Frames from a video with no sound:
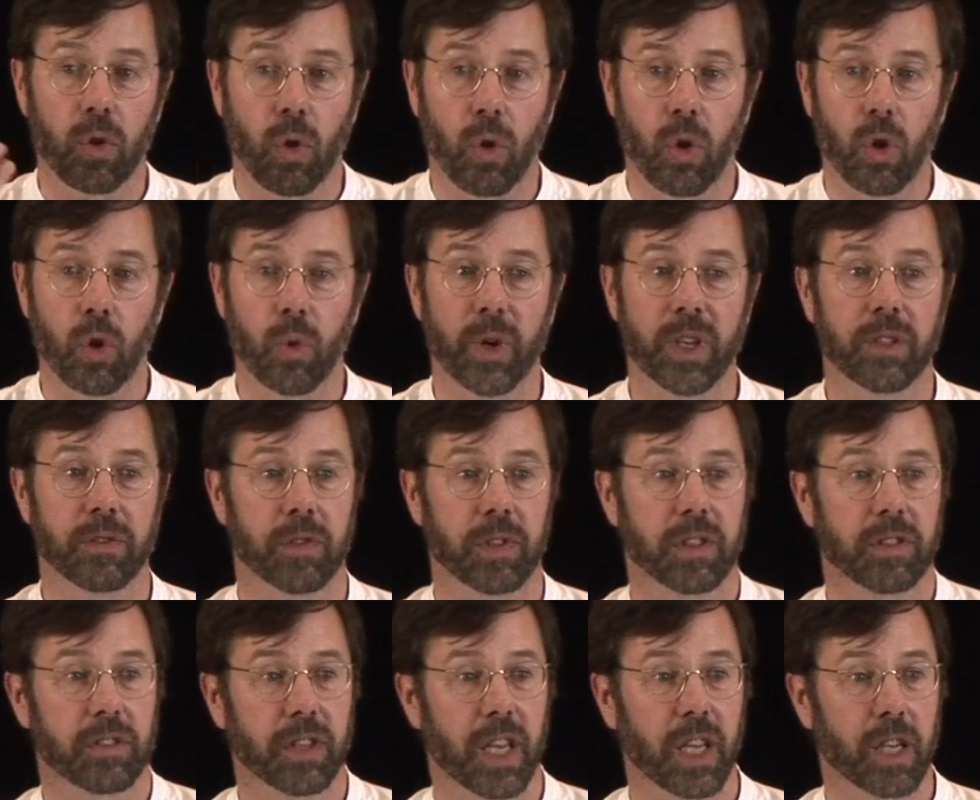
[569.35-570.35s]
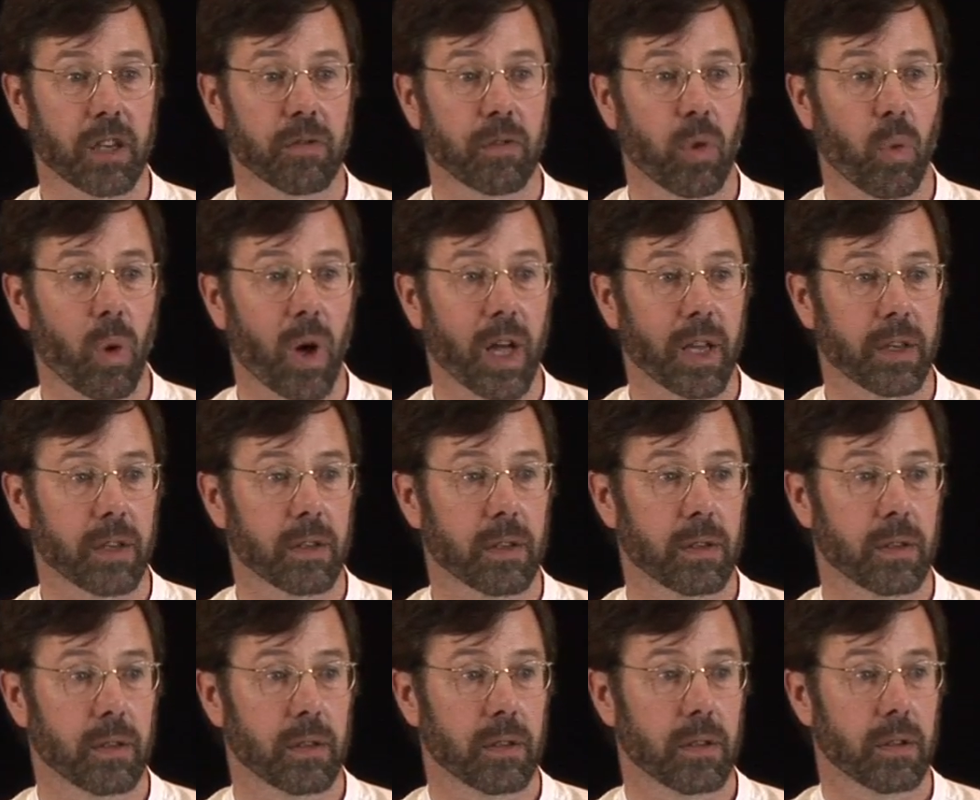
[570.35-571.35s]
always for the sake of the one.
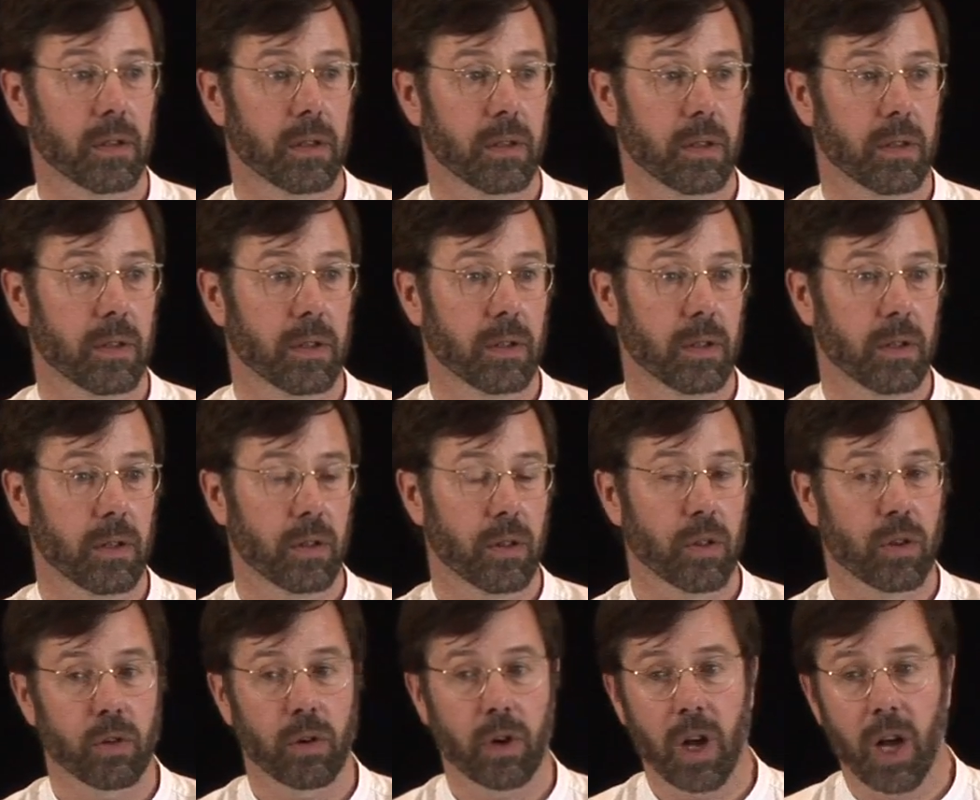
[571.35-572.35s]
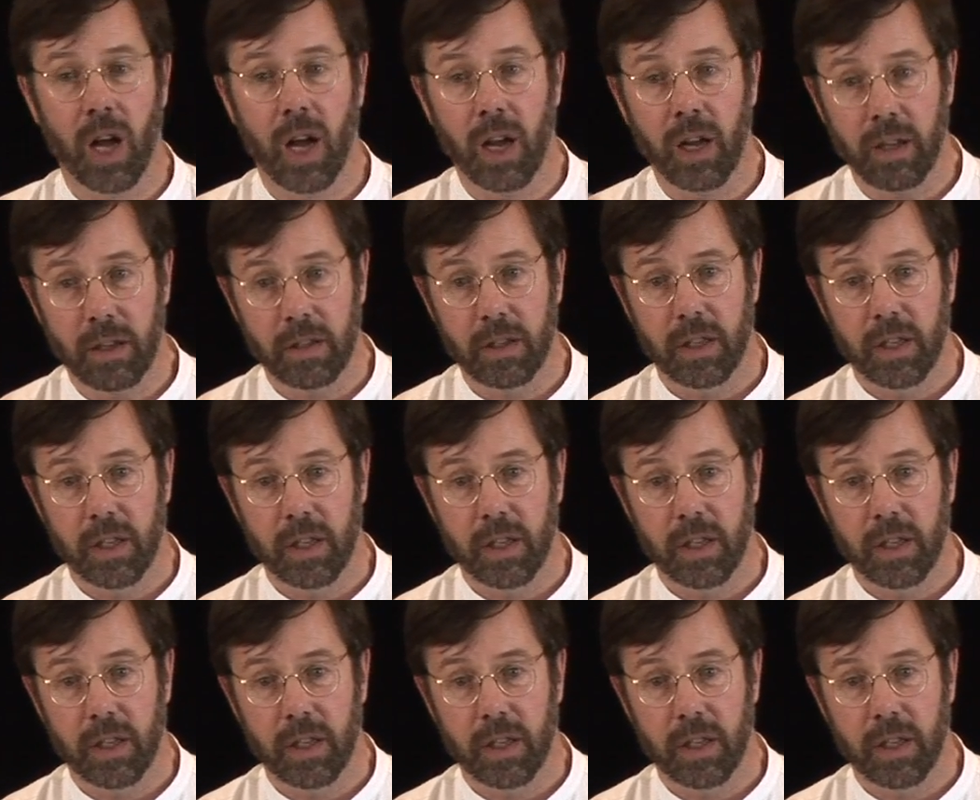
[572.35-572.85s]
There are